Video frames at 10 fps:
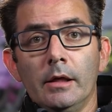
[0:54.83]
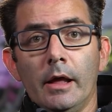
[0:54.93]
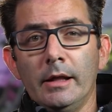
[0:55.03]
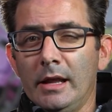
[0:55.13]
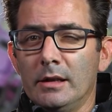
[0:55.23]

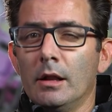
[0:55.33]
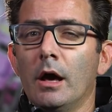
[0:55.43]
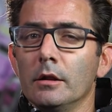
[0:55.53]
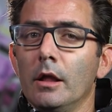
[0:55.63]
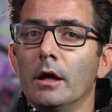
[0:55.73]
and
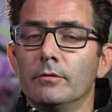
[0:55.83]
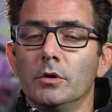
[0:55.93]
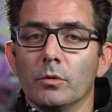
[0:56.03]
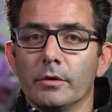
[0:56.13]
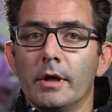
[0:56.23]
not a lot of
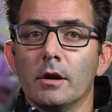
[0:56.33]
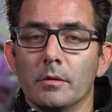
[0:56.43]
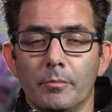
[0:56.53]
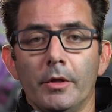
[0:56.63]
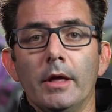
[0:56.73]
you were
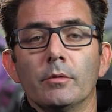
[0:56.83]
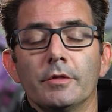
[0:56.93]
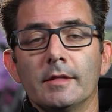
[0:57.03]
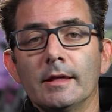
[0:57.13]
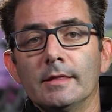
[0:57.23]
there playing
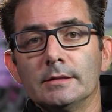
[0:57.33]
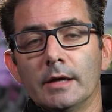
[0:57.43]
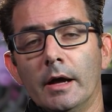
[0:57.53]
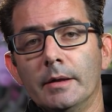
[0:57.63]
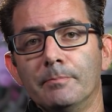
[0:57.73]
with us at the
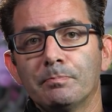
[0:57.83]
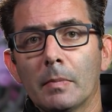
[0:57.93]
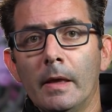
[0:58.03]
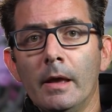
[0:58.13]
time,